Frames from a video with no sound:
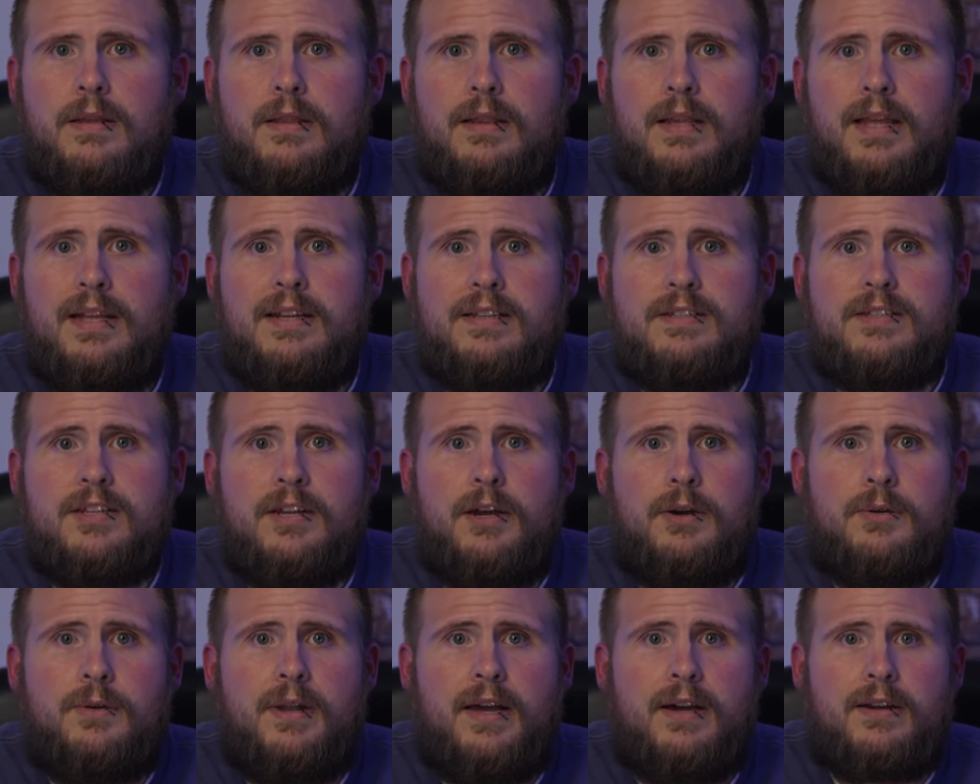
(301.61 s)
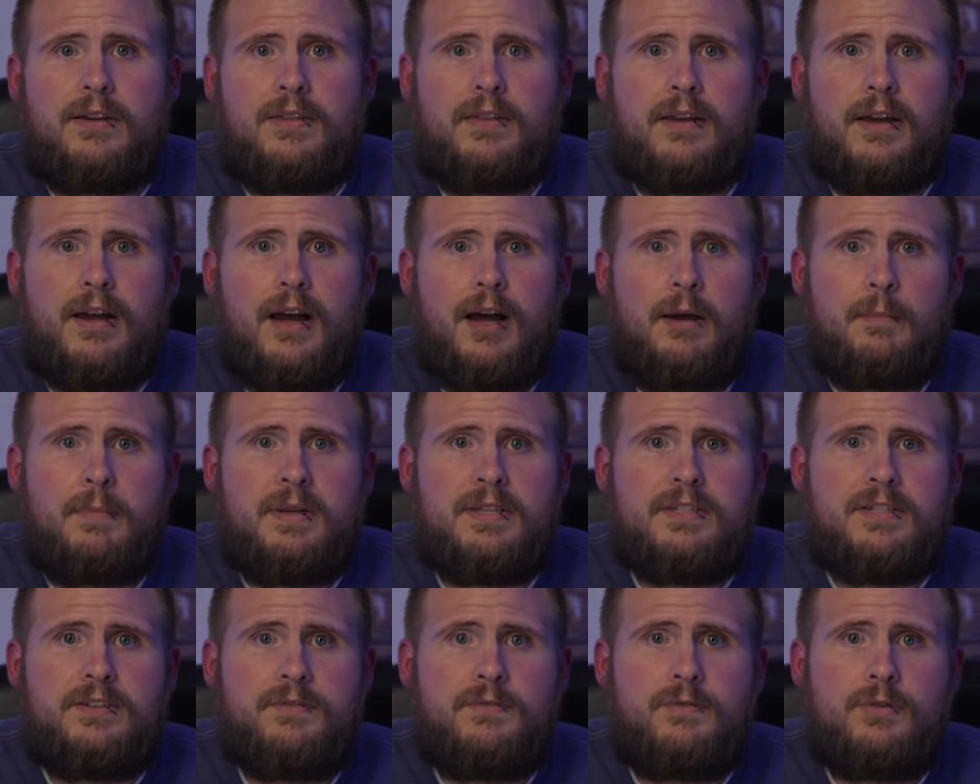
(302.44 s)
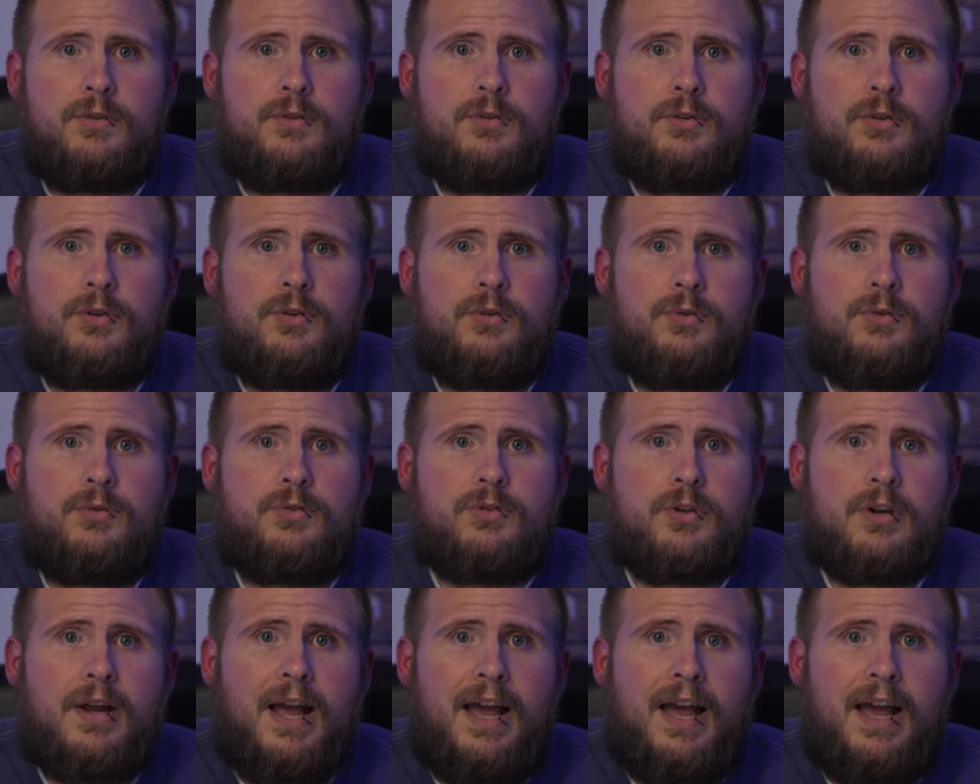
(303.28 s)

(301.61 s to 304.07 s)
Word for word: Let us know down in the comments if you use or